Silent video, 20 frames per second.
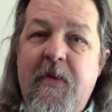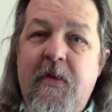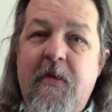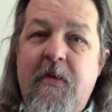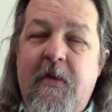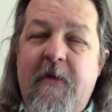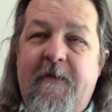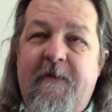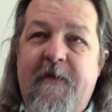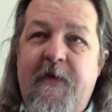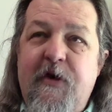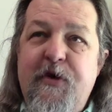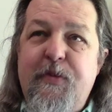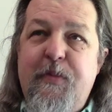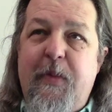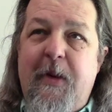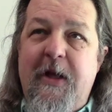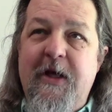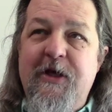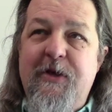the
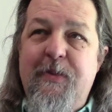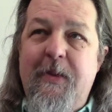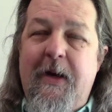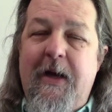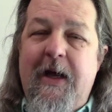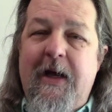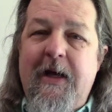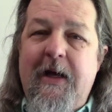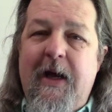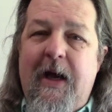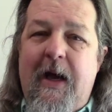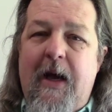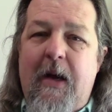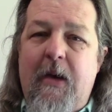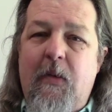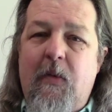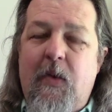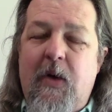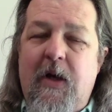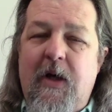first placement I
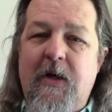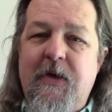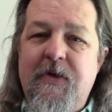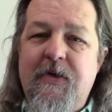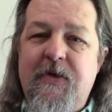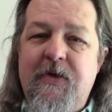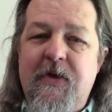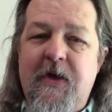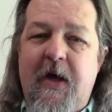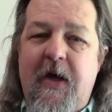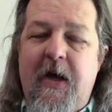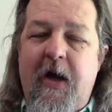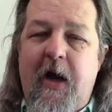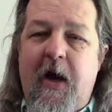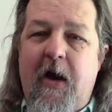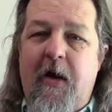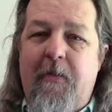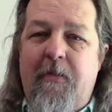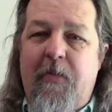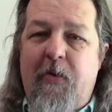got was an
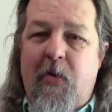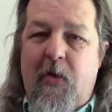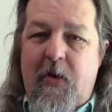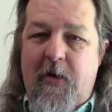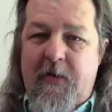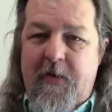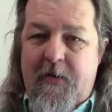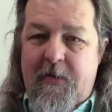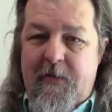airport.